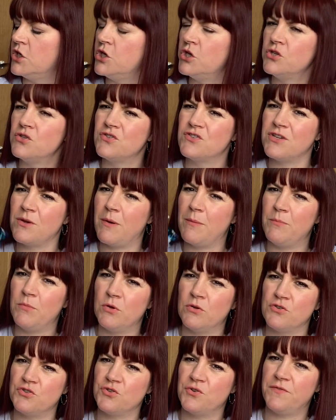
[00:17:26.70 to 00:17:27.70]
So I'm
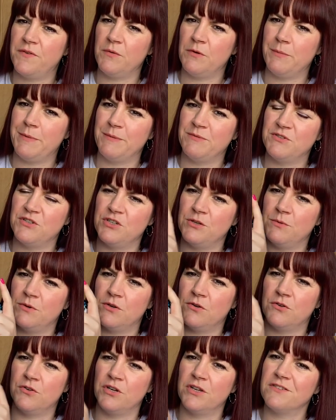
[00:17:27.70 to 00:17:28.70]
not sure if I'm going to be able to do it
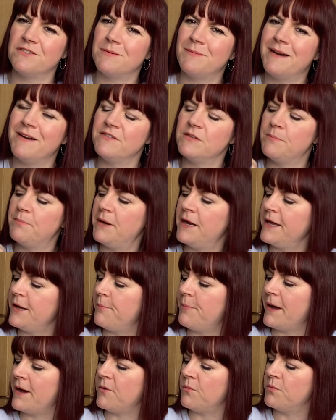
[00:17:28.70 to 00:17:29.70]
or not. So I might have to play
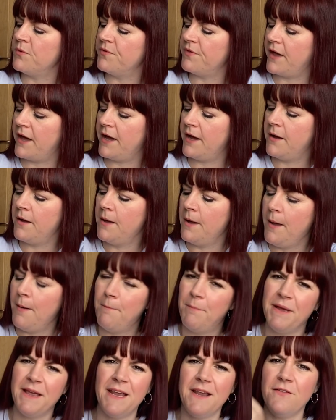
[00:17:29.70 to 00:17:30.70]
about with that.
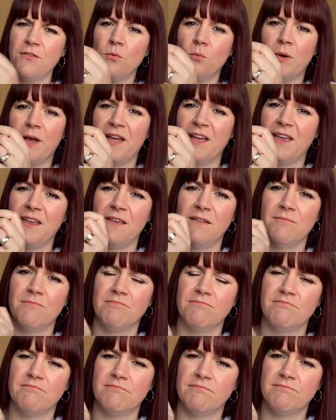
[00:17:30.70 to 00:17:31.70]
But either way,
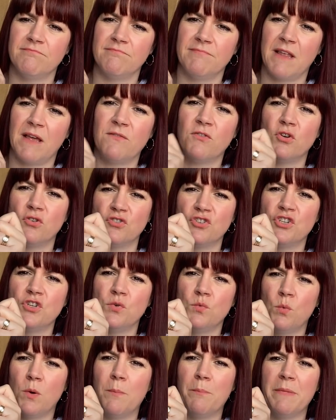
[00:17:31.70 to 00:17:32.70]
I've got 2
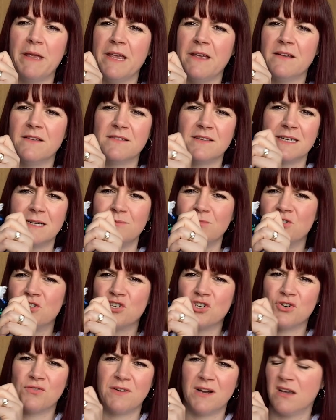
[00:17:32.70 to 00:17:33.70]
1 metres, and I'm
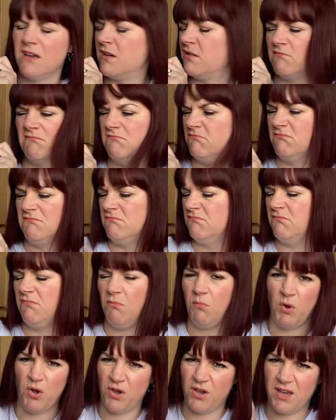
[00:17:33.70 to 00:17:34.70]
sure I can
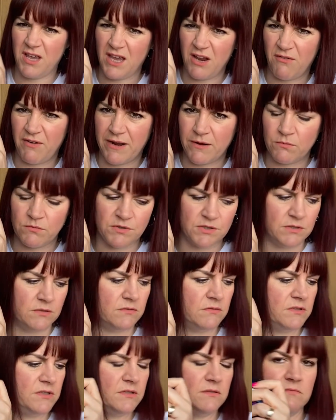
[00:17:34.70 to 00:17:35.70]
work it around.
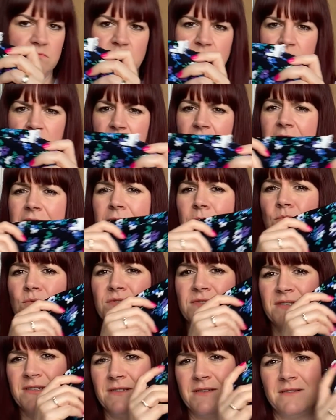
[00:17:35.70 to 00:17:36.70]
And it
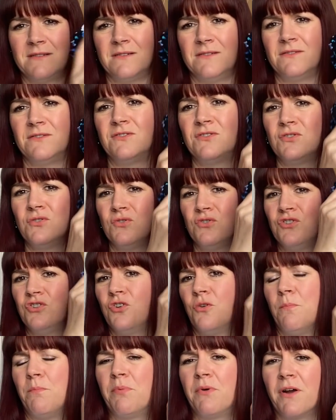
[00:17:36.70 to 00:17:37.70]
was such a
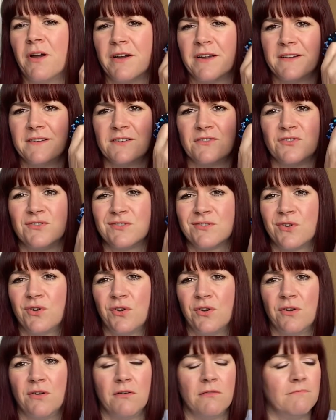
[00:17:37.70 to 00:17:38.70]
good price, I just
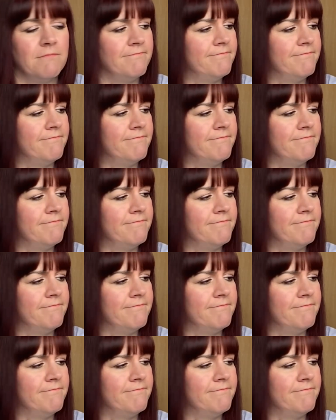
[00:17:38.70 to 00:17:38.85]
couldn't